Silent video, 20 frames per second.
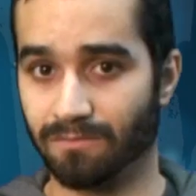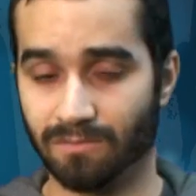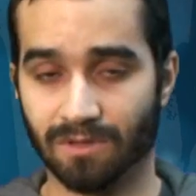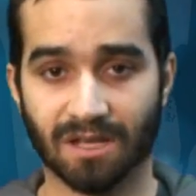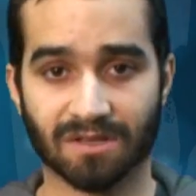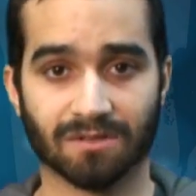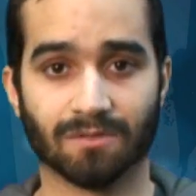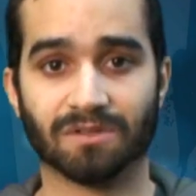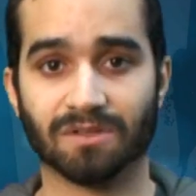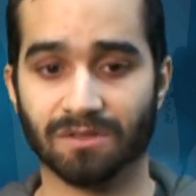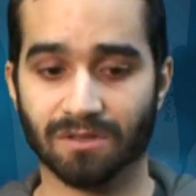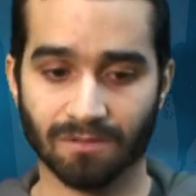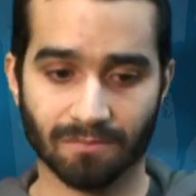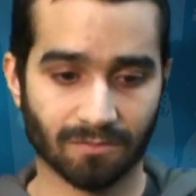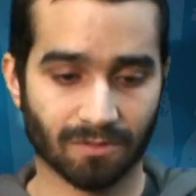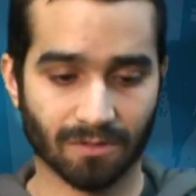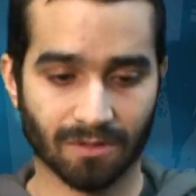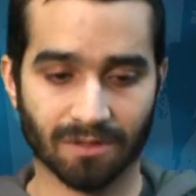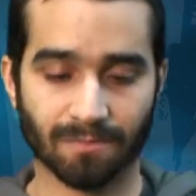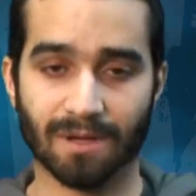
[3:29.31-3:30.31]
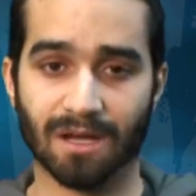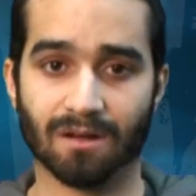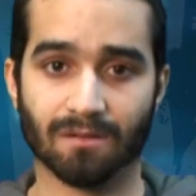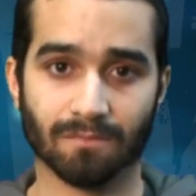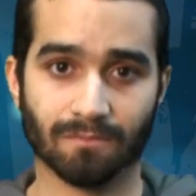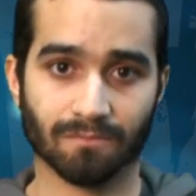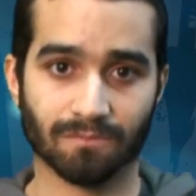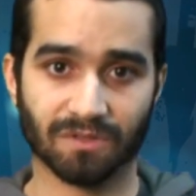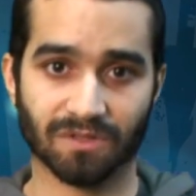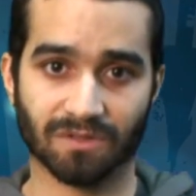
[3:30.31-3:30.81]
You guys know what to do. Go on the
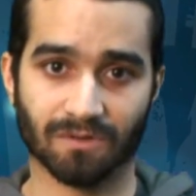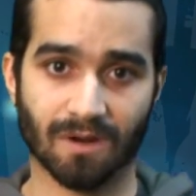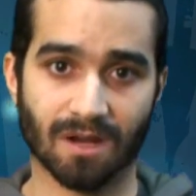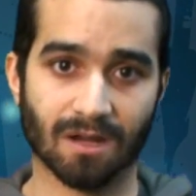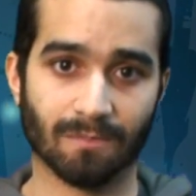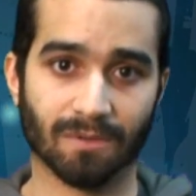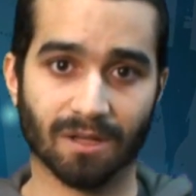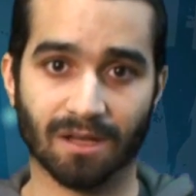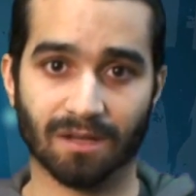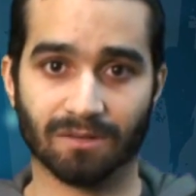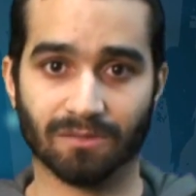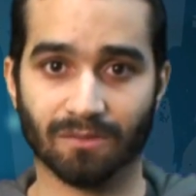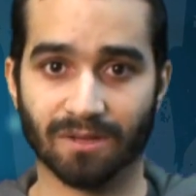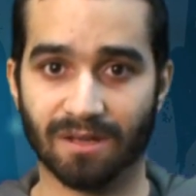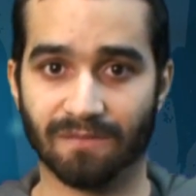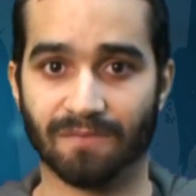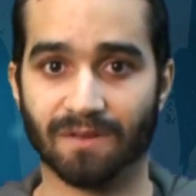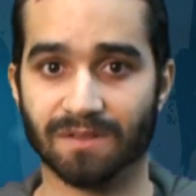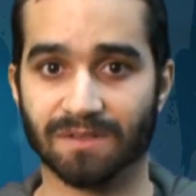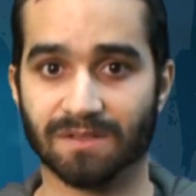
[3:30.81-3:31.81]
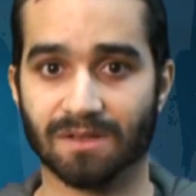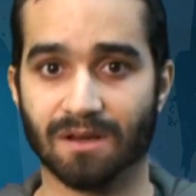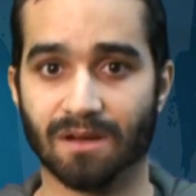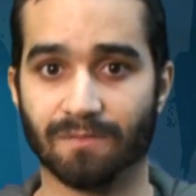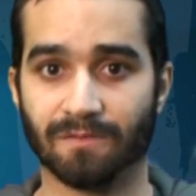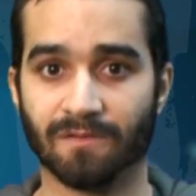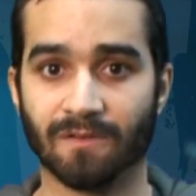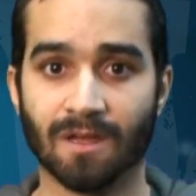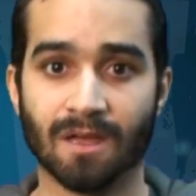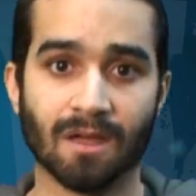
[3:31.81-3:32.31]
bottom, subscribe, like, do all that fun
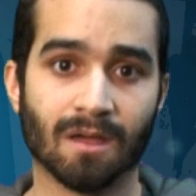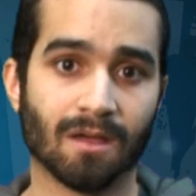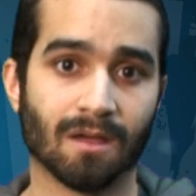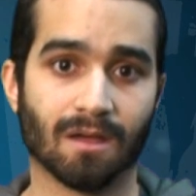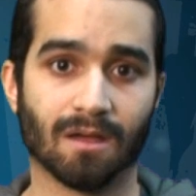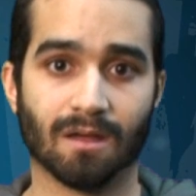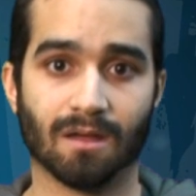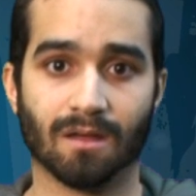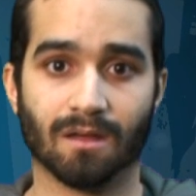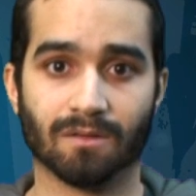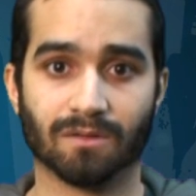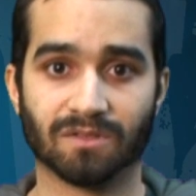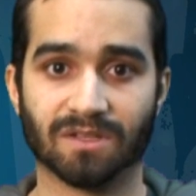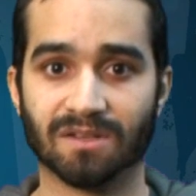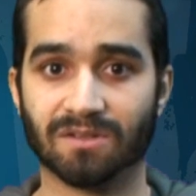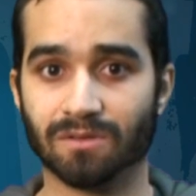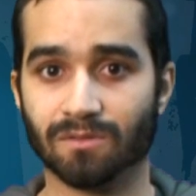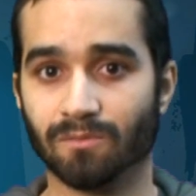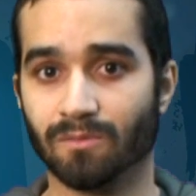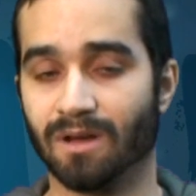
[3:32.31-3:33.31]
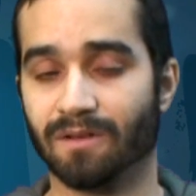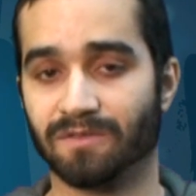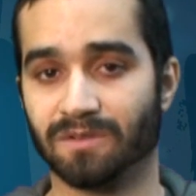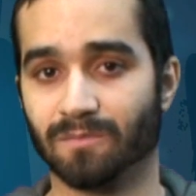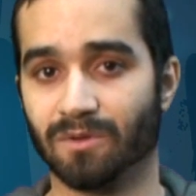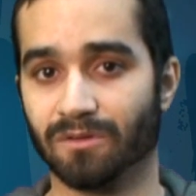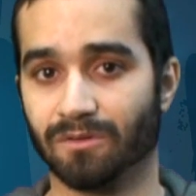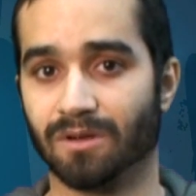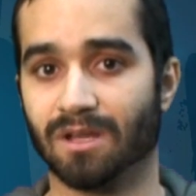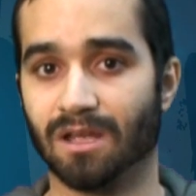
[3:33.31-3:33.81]
stuff, and stay tuned. We'll have
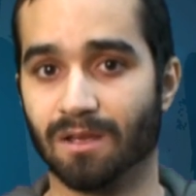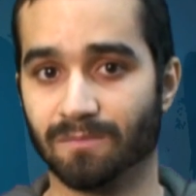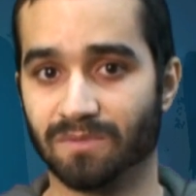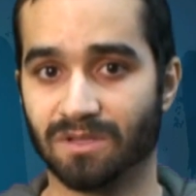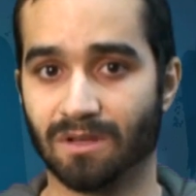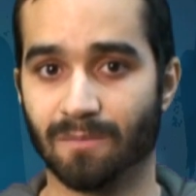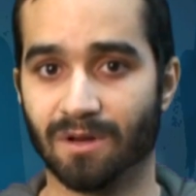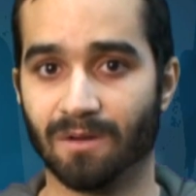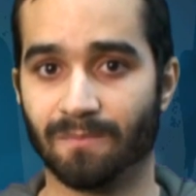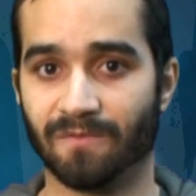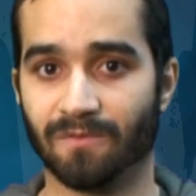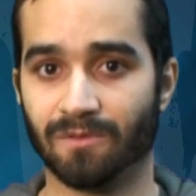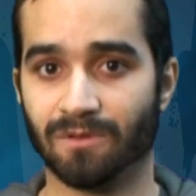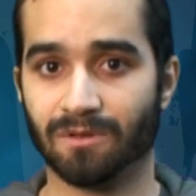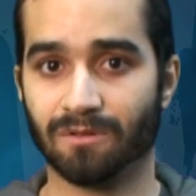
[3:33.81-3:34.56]
some other games coming up for